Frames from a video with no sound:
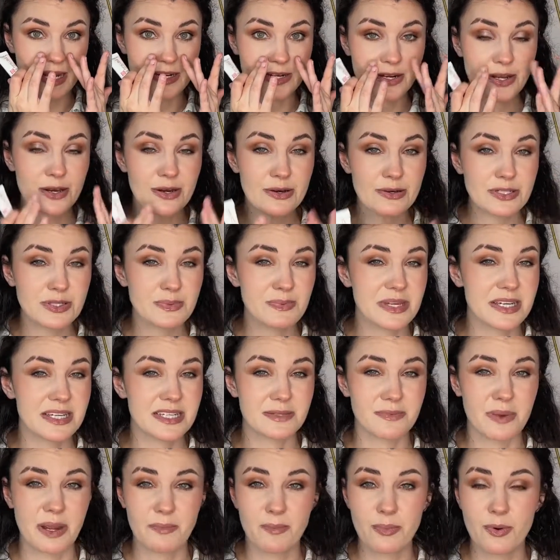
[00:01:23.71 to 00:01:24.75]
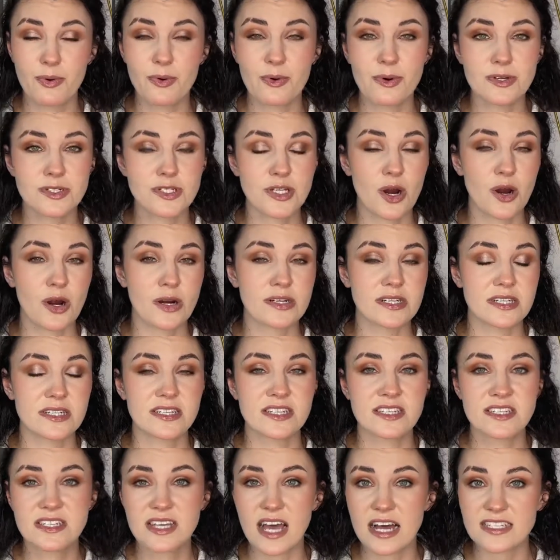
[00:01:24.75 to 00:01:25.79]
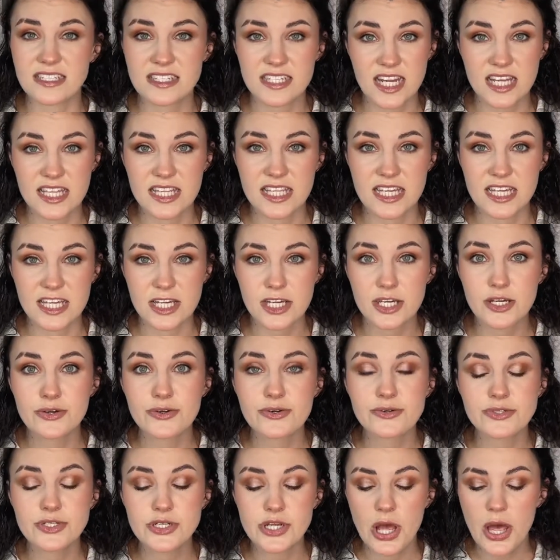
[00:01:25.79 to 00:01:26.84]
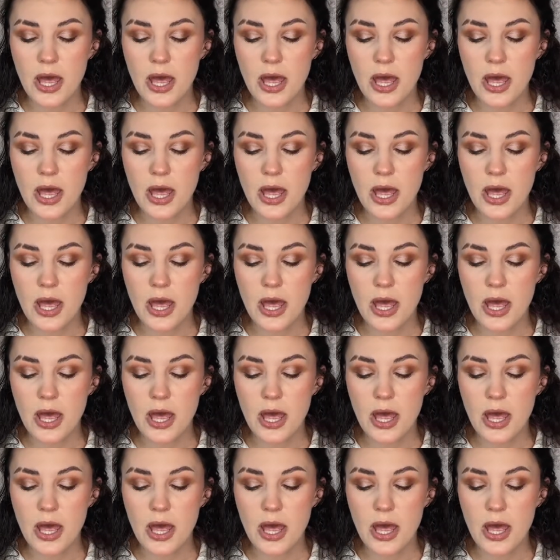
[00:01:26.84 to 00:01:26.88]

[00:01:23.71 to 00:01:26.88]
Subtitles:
nose because my pores are disgustingly huge.